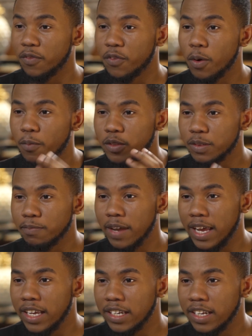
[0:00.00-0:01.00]
film was
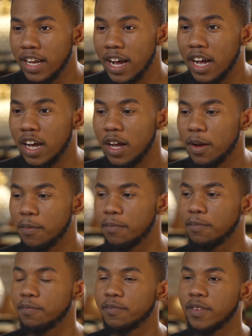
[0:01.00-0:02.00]
made, I
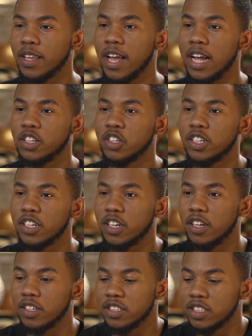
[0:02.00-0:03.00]
done
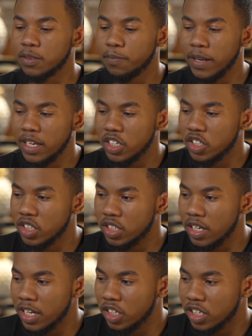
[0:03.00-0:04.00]
a speech
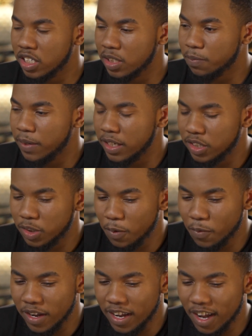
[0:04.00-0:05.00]

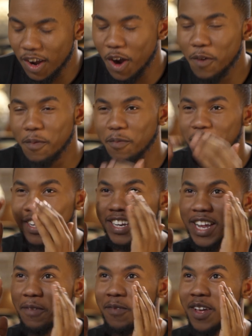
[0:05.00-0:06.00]
somewhere, I can't remember the
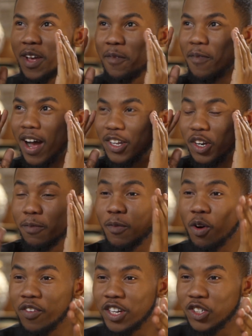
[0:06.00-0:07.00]
name, but I done a
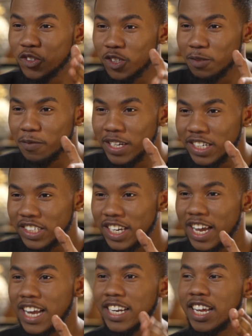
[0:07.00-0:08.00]
motivational speech,
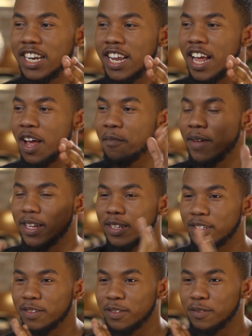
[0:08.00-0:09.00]
and then I met
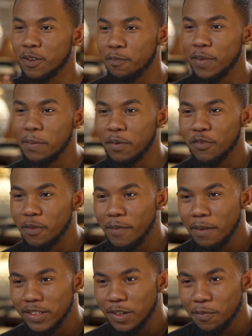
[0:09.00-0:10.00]
some people from
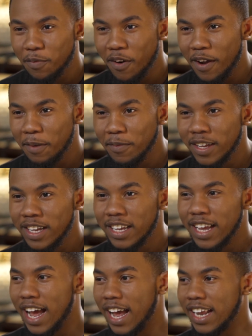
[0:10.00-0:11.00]
Amazon Prime,
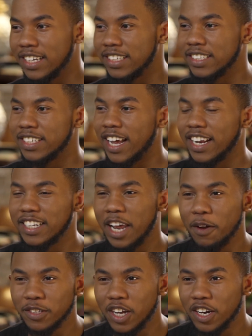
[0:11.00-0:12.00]
and like
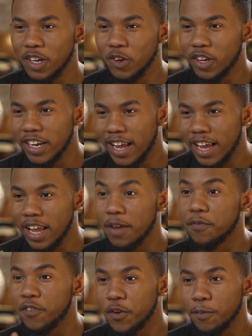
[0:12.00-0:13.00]
they was kind of looking at it
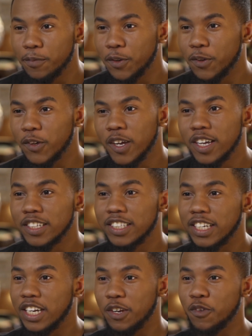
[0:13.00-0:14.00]
and filmed. So
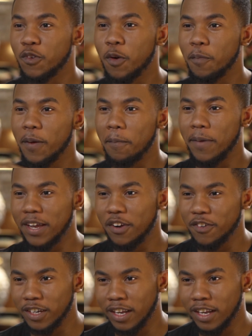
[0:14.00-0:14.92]
then it grew a bit bigger